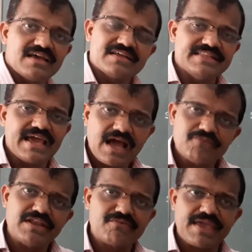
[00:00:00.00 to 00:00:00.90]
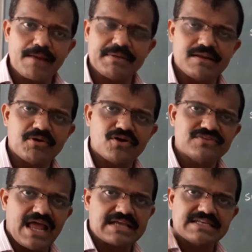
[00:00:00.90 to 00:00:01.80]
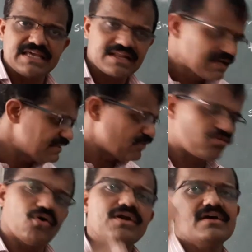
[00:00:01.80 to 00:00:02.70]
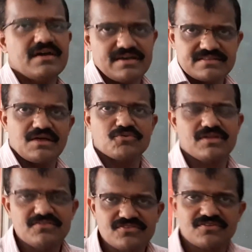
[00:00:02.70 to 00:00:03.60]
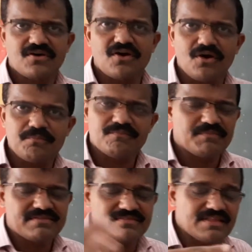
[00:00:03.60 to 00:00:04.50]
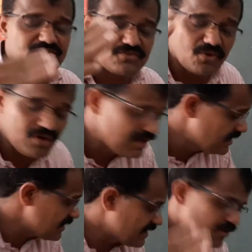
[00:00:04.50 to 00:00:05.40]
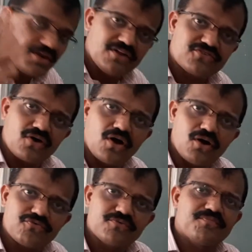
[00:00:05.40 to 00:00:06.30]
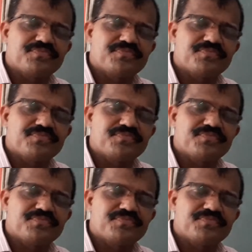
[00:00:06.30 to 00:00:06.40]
they have enough capital, because last year they sold thousands of, means they sold quintals of